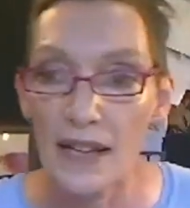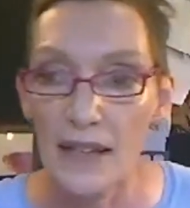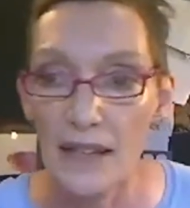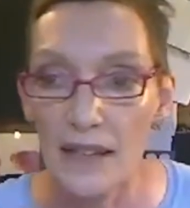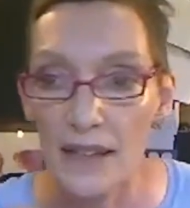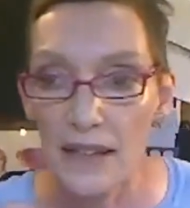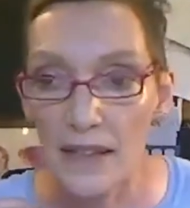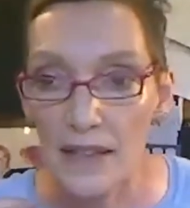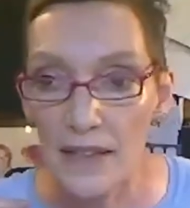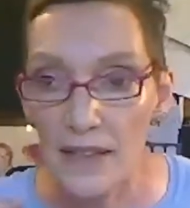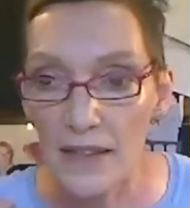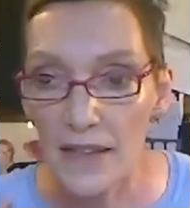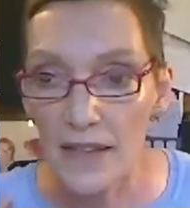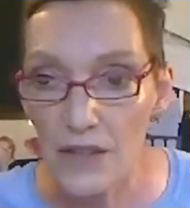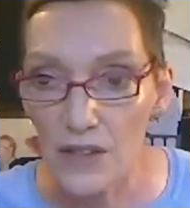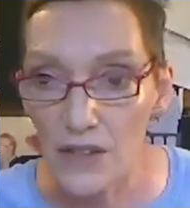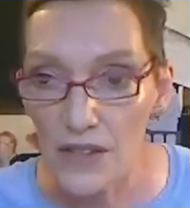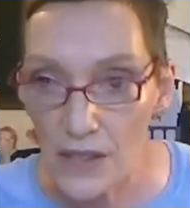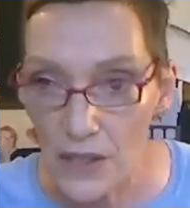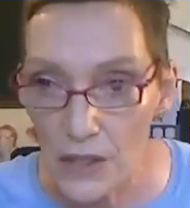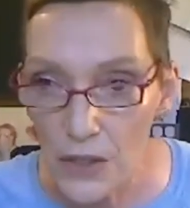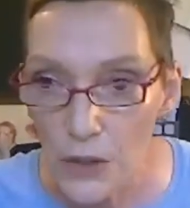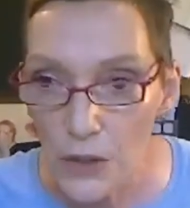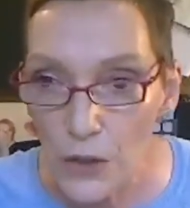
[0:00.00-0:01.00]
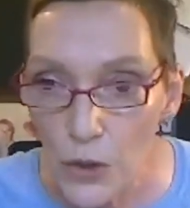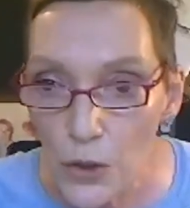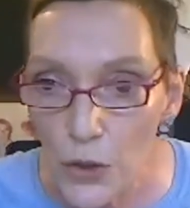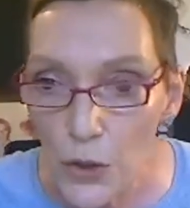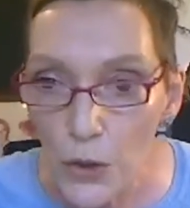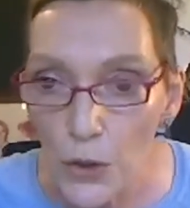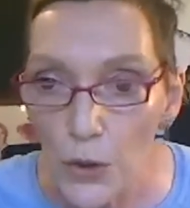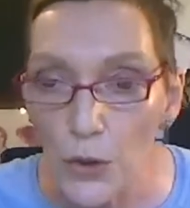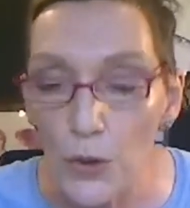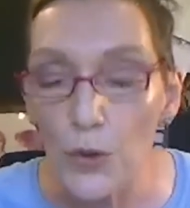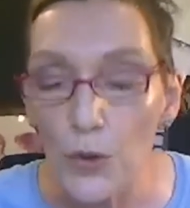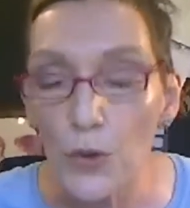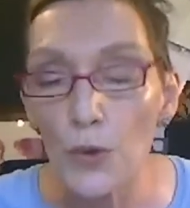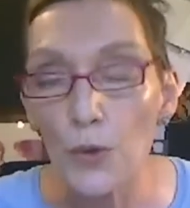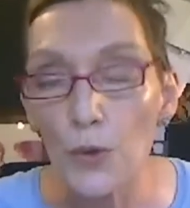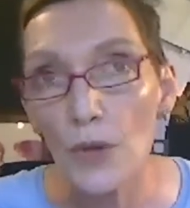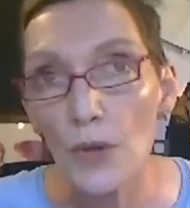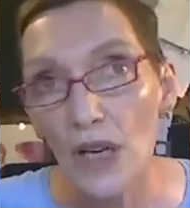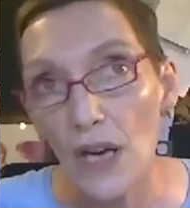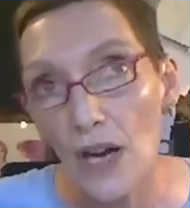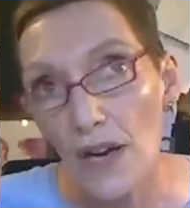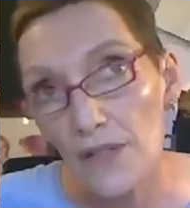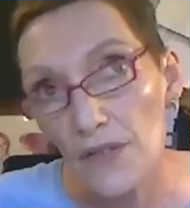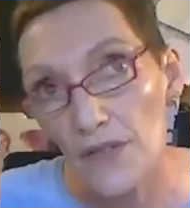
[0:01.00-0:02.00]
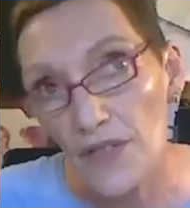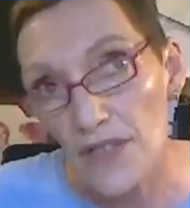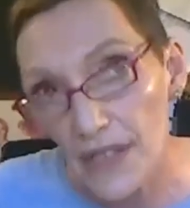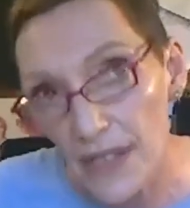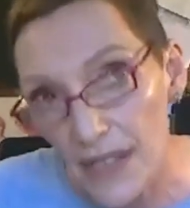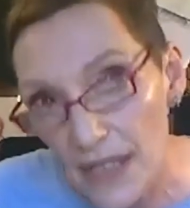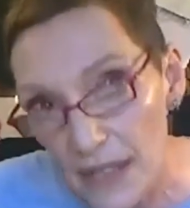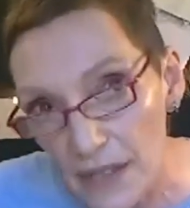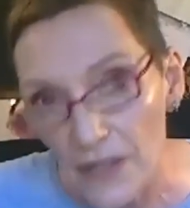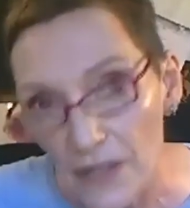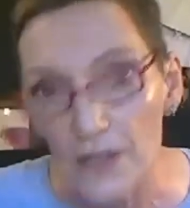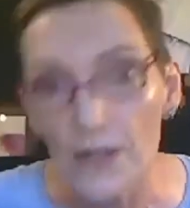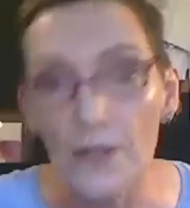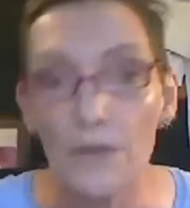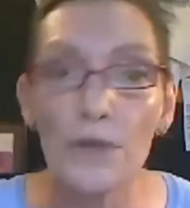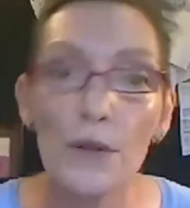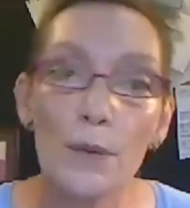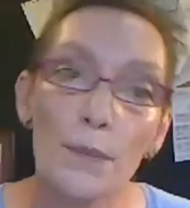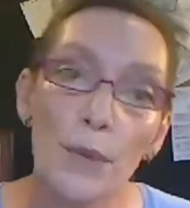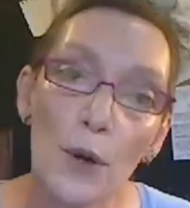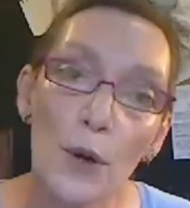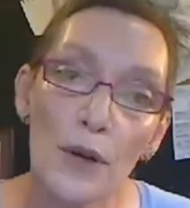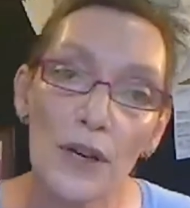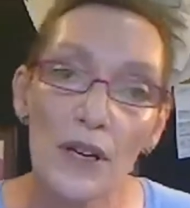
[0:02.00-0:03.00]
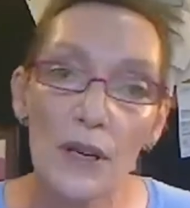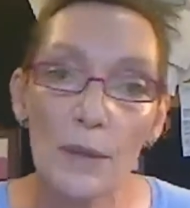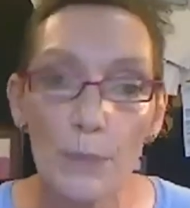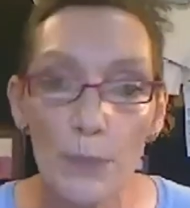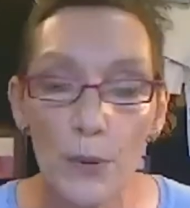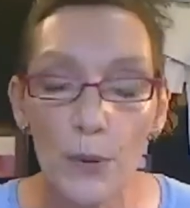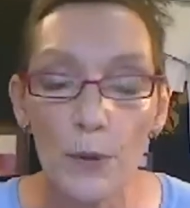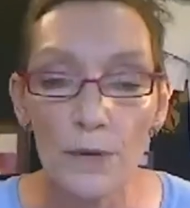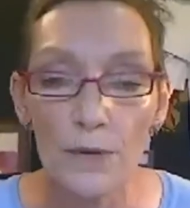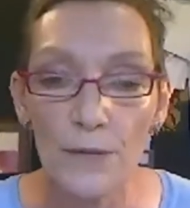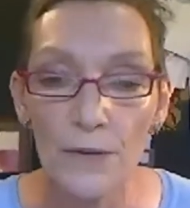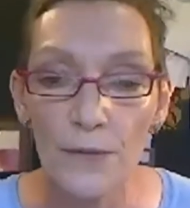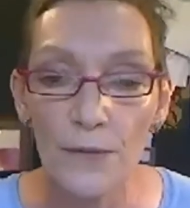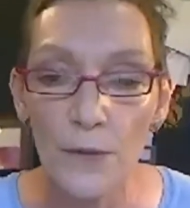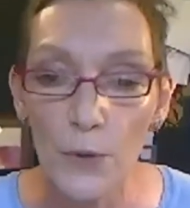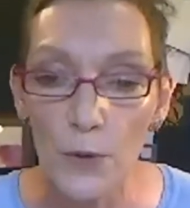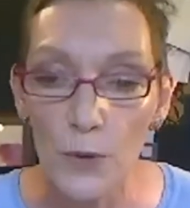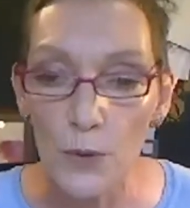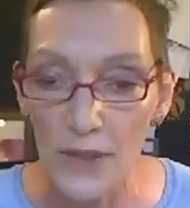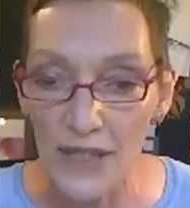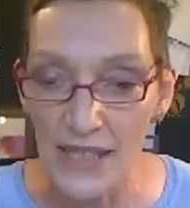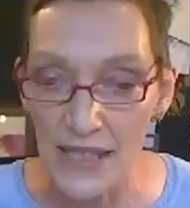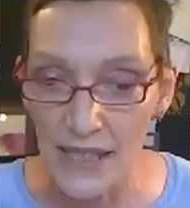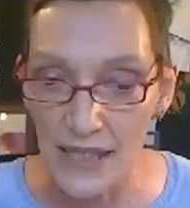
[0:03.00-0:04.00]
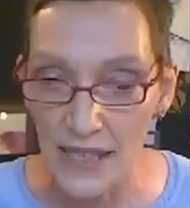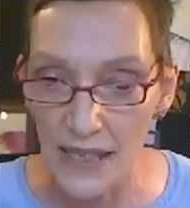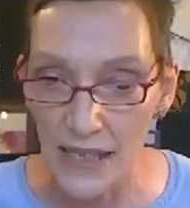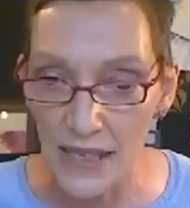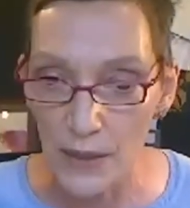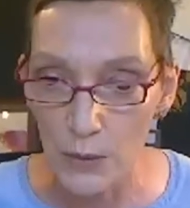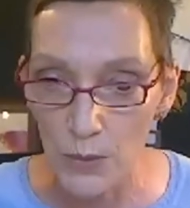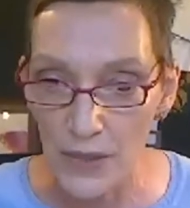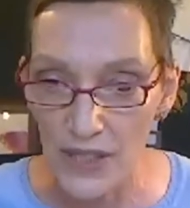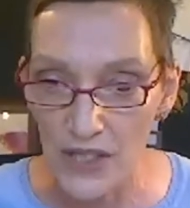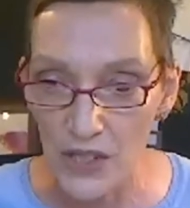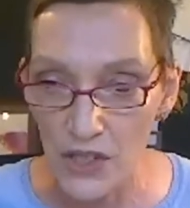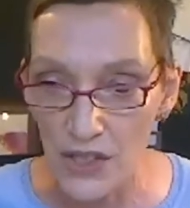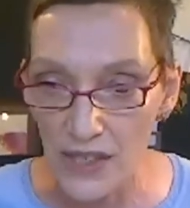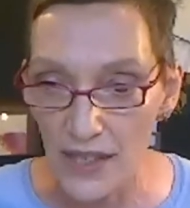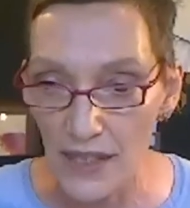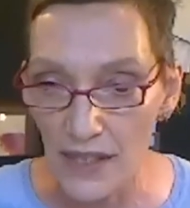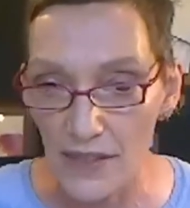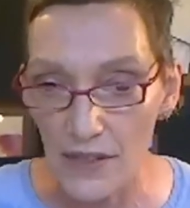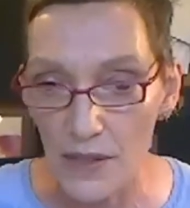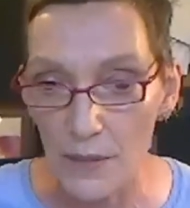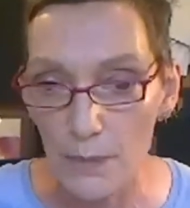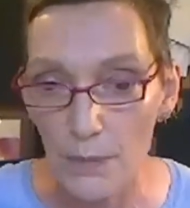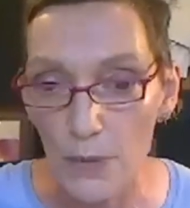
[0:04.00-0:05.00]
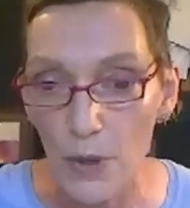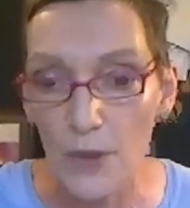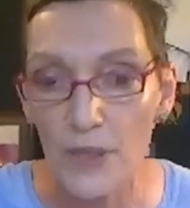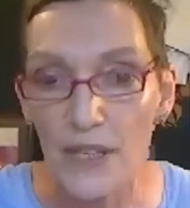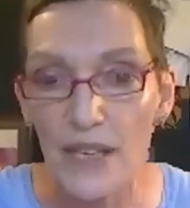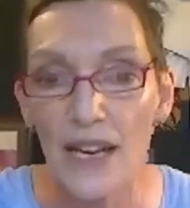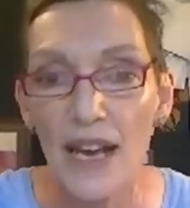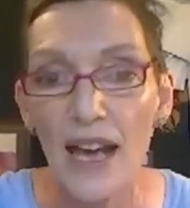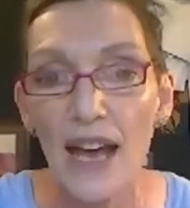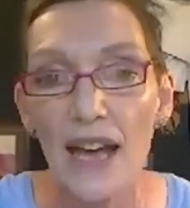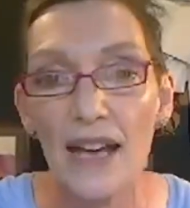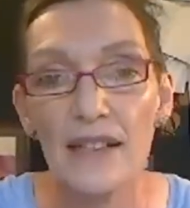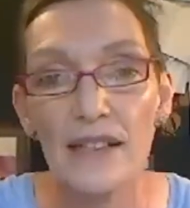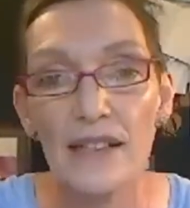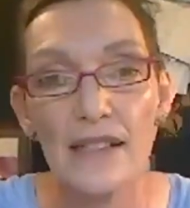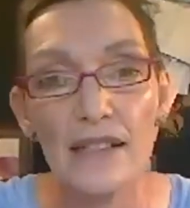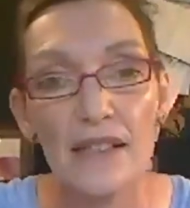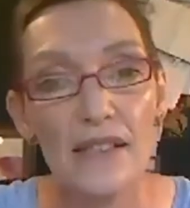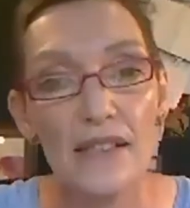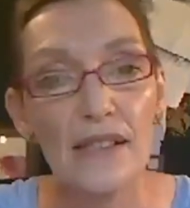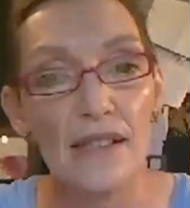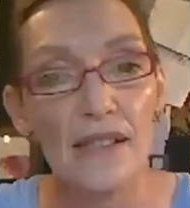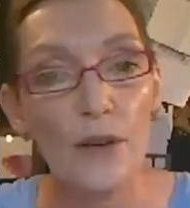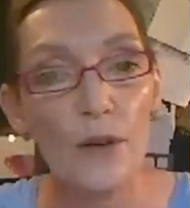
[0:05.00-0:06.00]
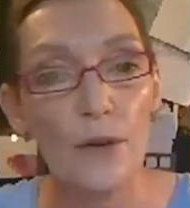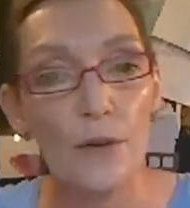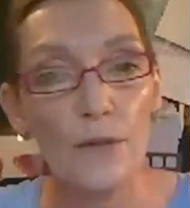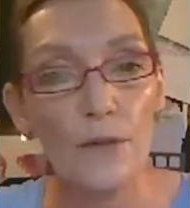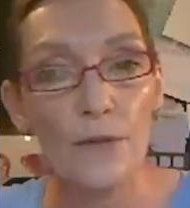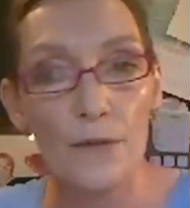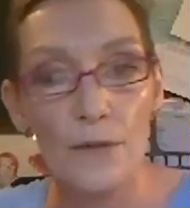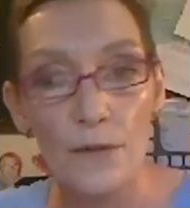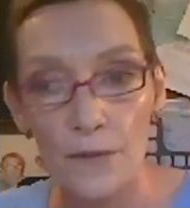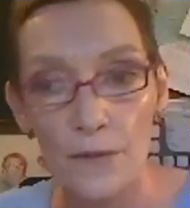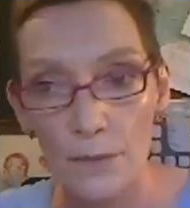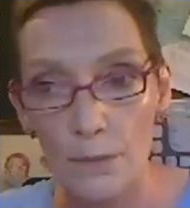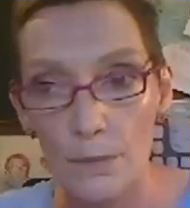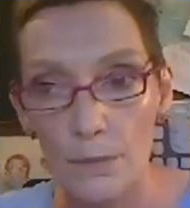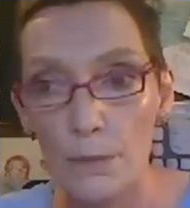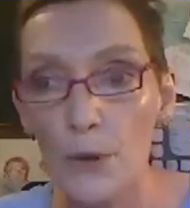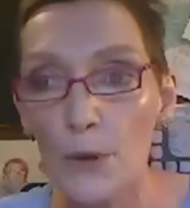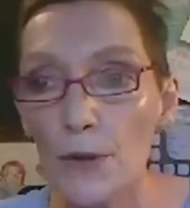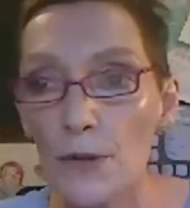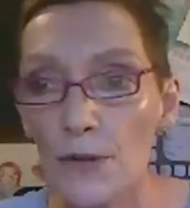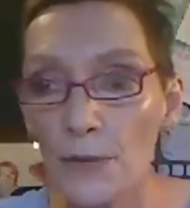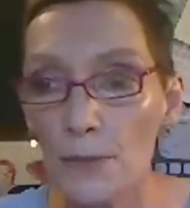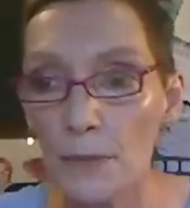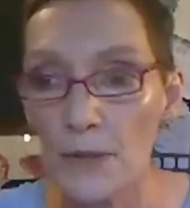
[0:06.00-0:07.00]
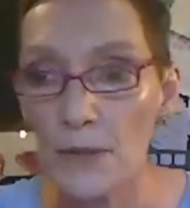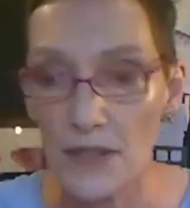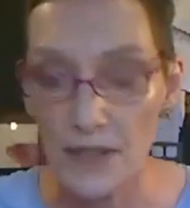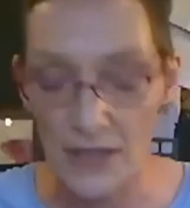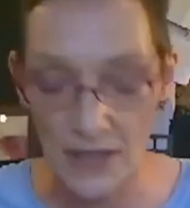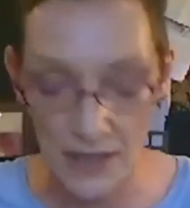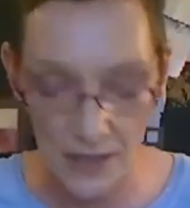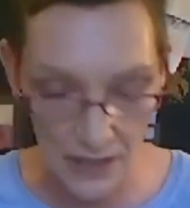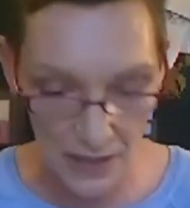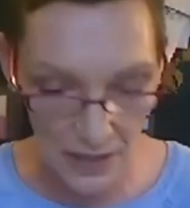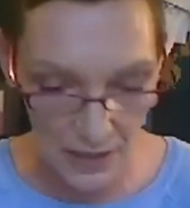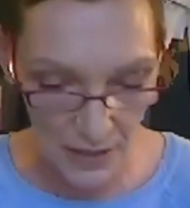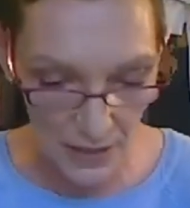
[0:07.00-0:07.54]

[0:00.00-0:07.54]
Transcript: there is a new kind of sense of the body put forward here, which sees the body as itself movement.